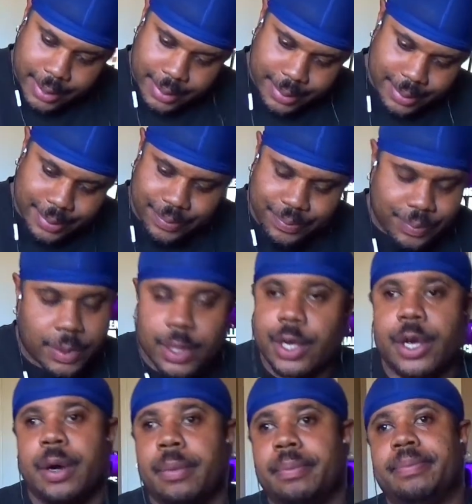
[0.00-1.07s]
There was no
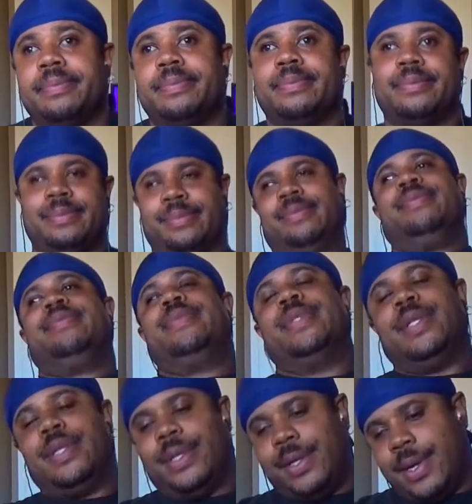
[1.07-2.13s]
response. I
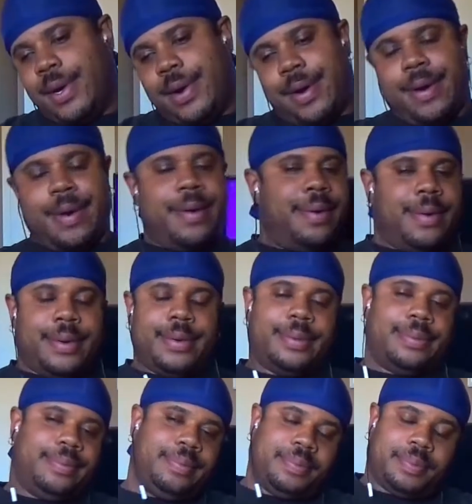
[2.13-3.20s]
continued walking through the
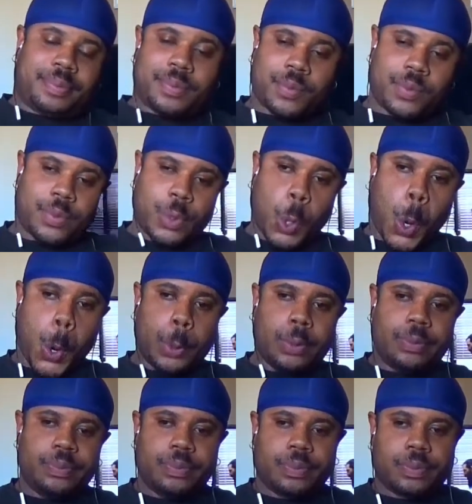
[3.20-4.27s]
water until the
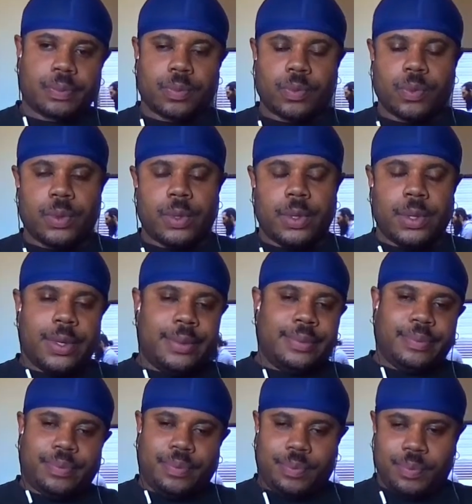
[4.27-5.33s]
exit was no longer
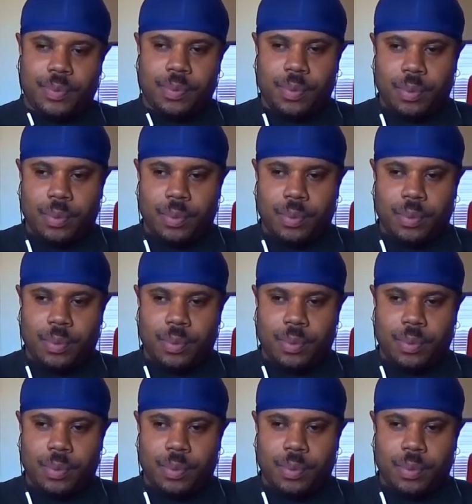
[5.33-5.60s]
visible.